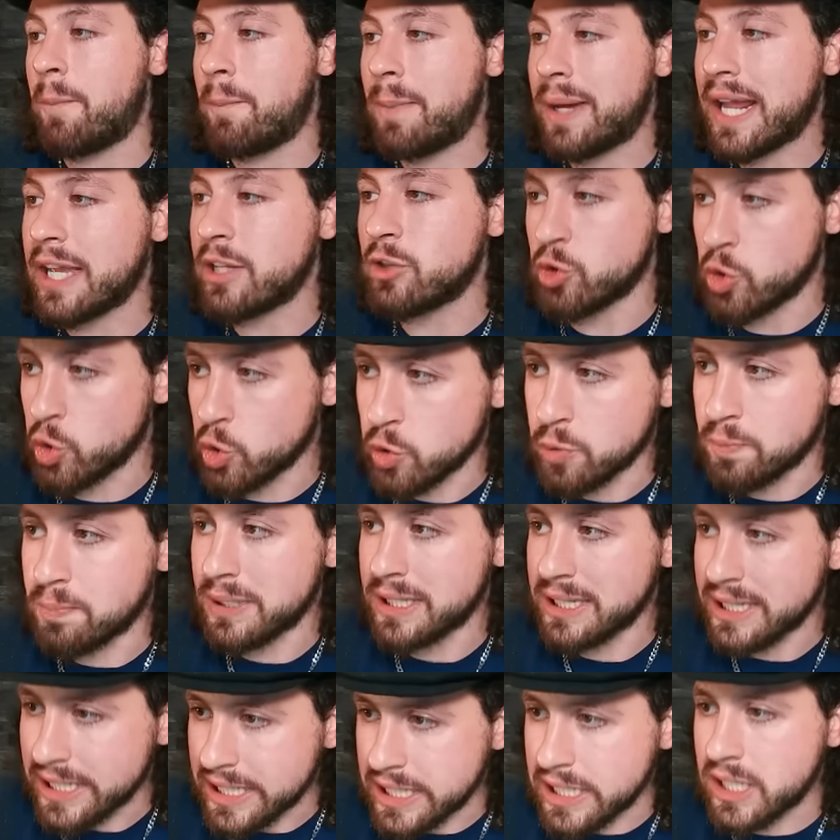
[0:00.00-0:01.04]
but I do
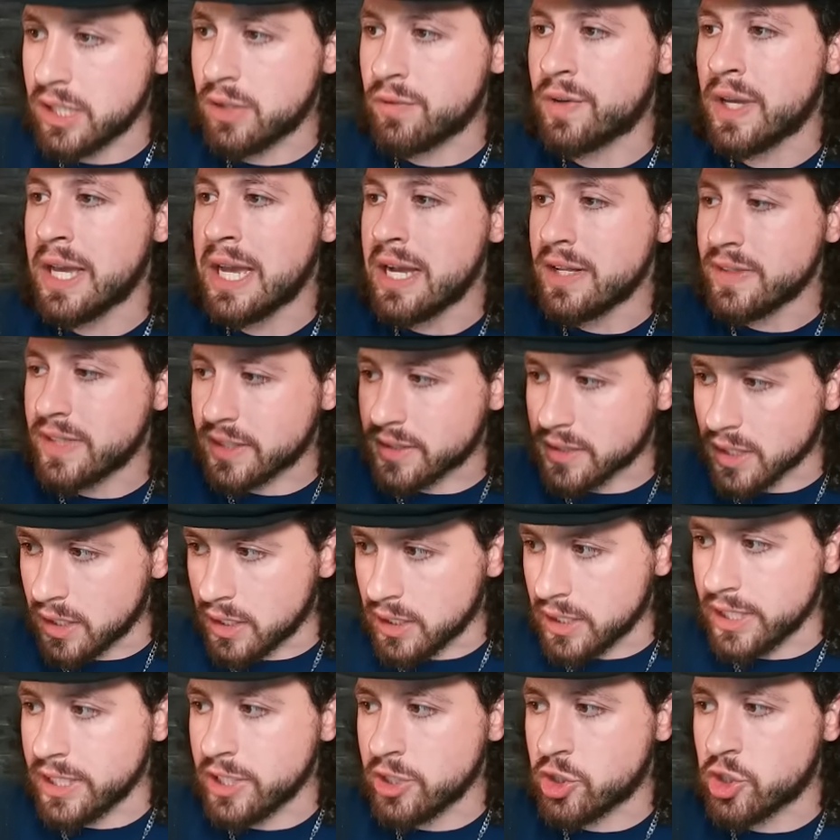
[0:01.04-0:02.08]
believe that the
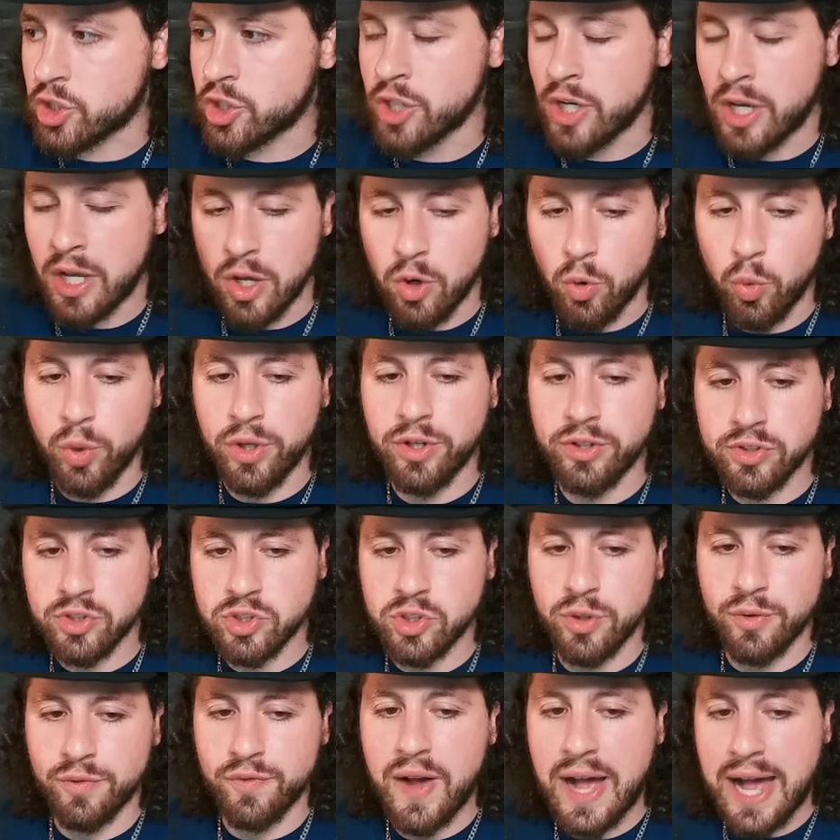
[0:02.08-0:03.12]
leech will
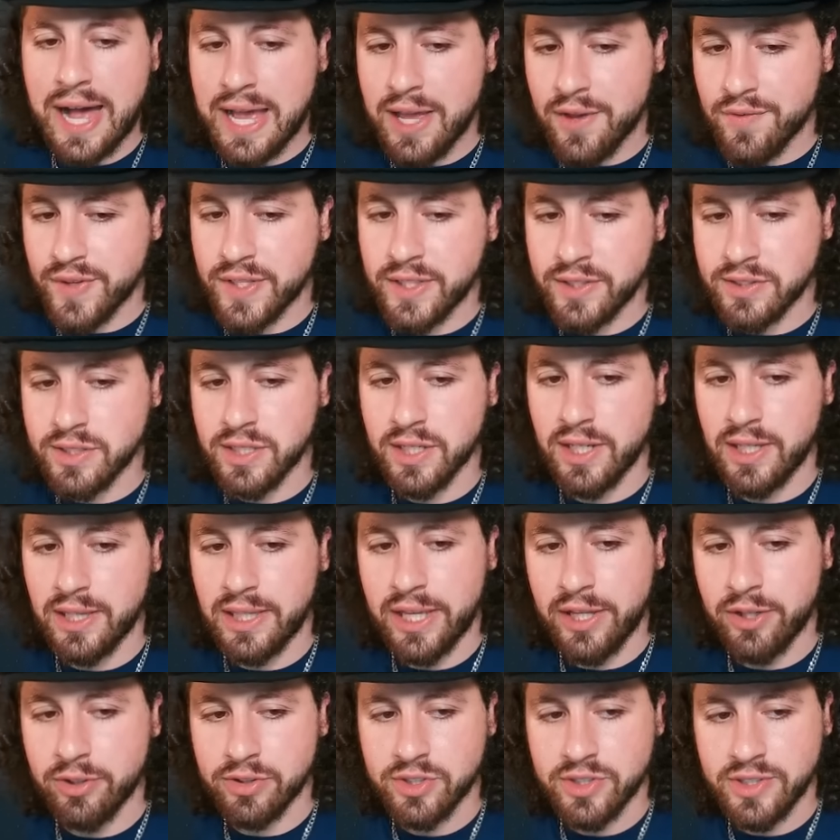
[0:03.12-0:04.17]
survive into the
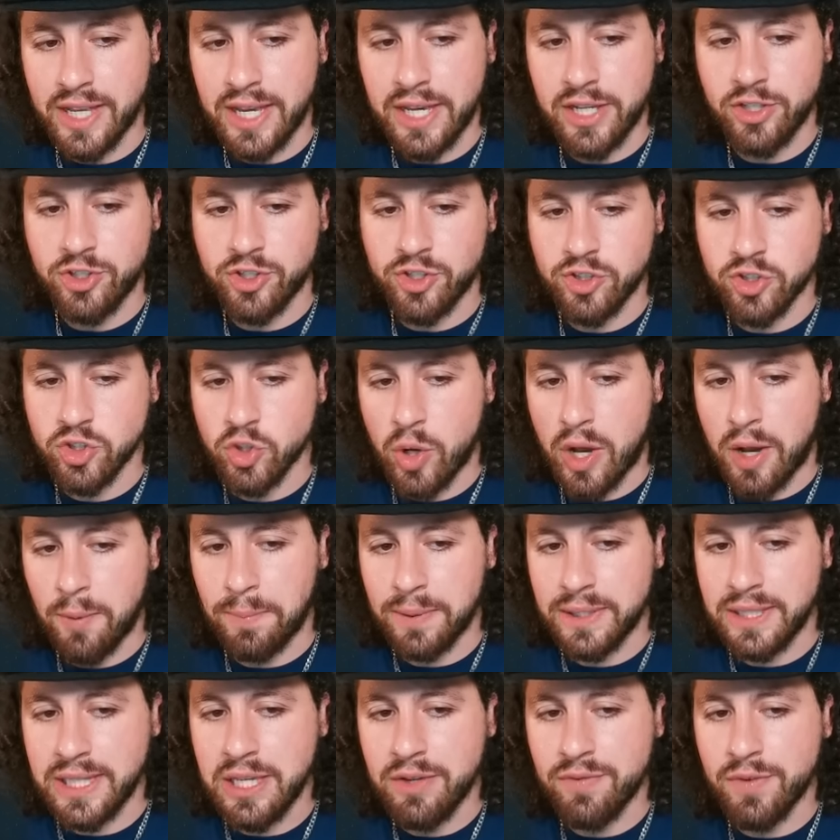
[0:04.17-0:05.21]
later stages, so I'll
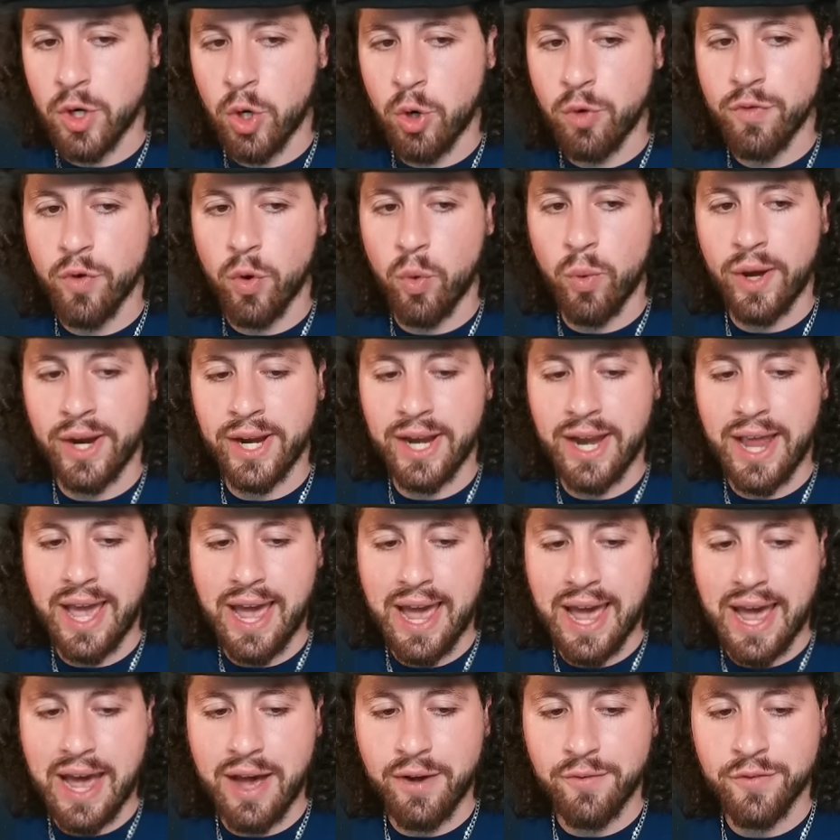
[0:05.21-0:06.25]
believe in over
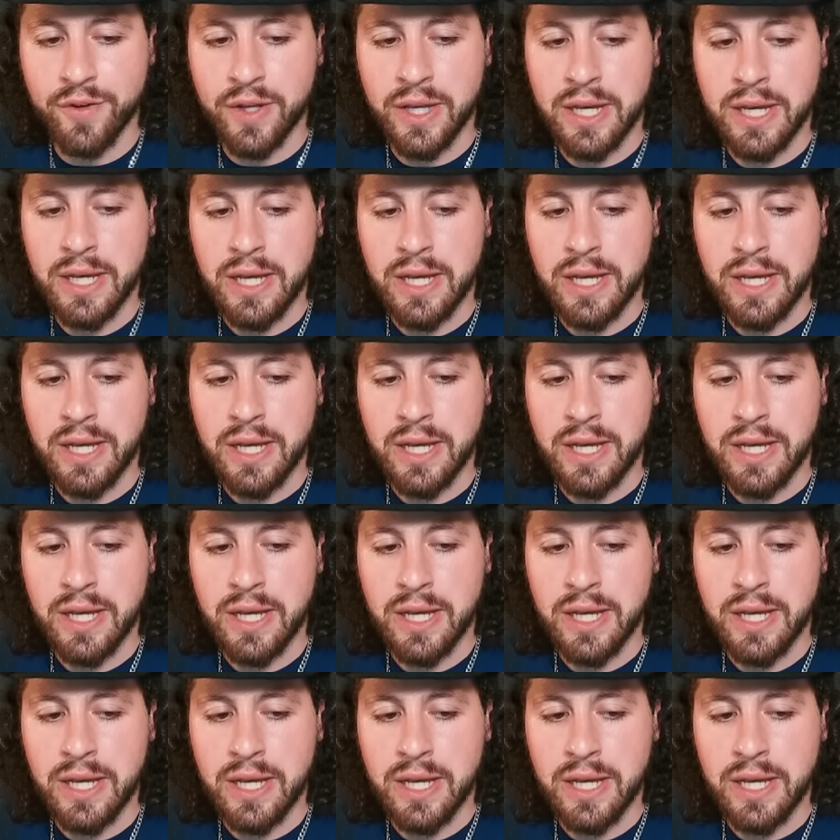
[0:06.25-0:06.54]
1.5.